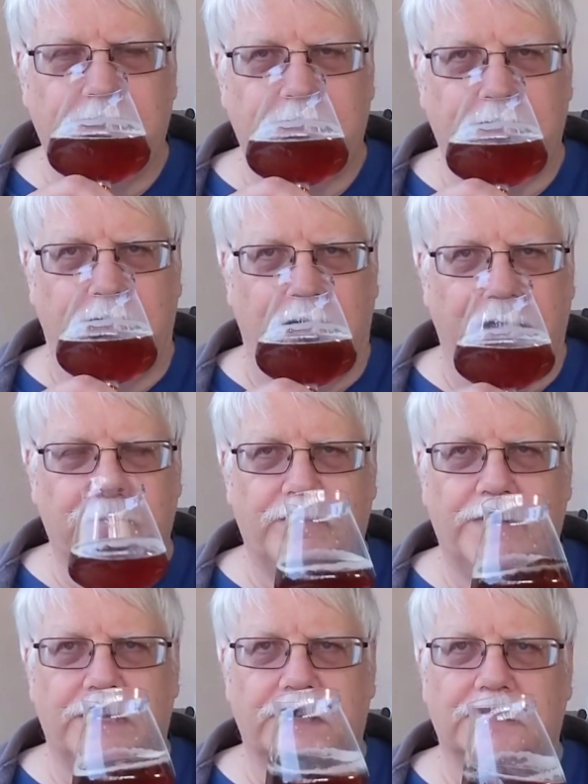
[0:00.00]

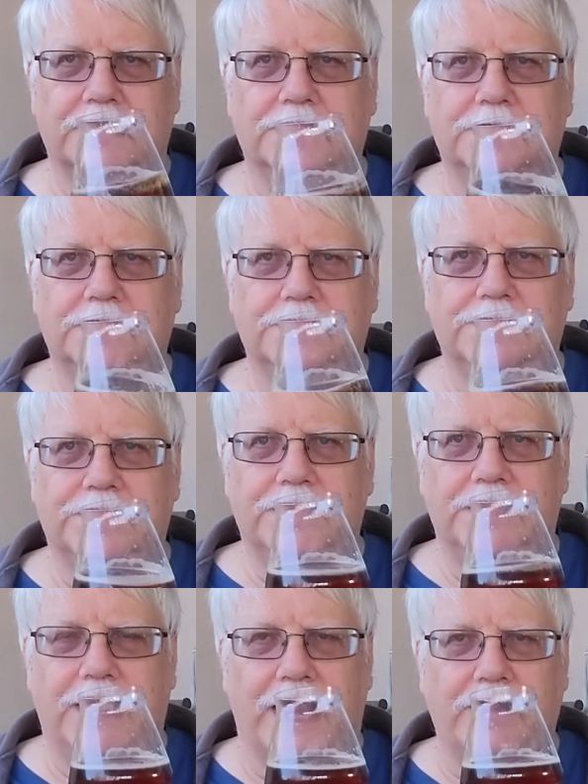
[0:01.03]
lime
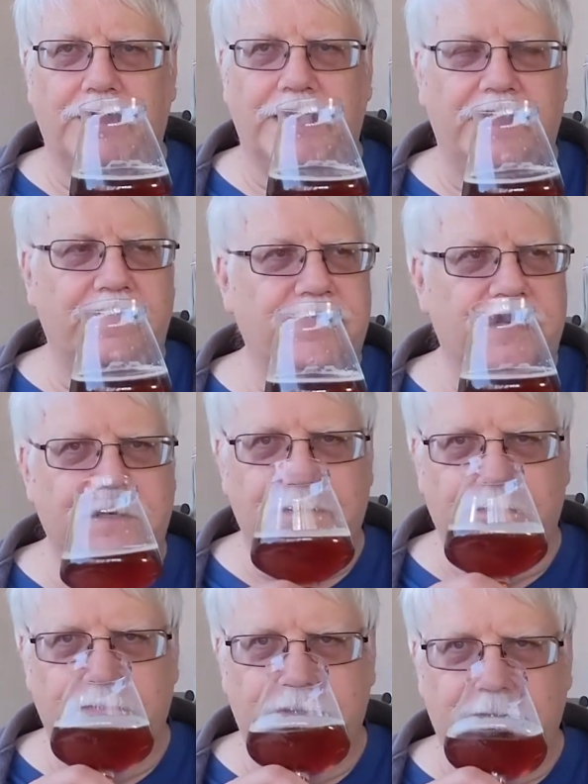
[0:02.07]
leaves and
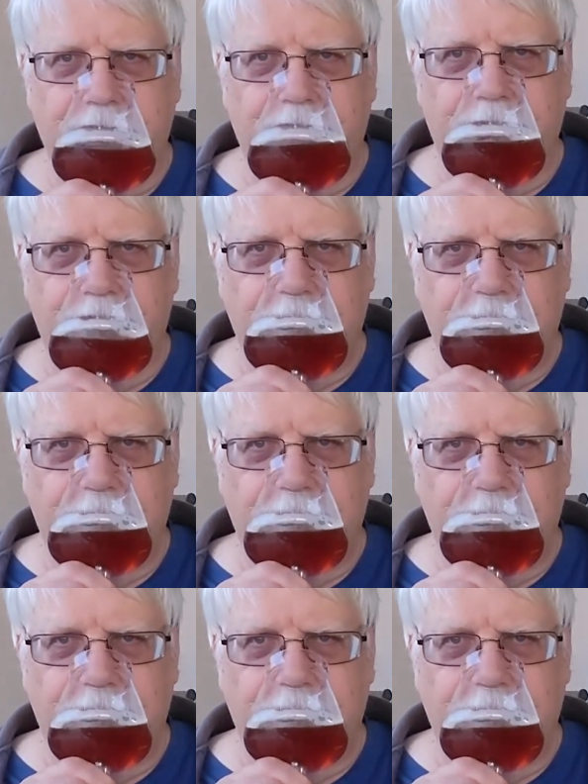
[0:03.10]
some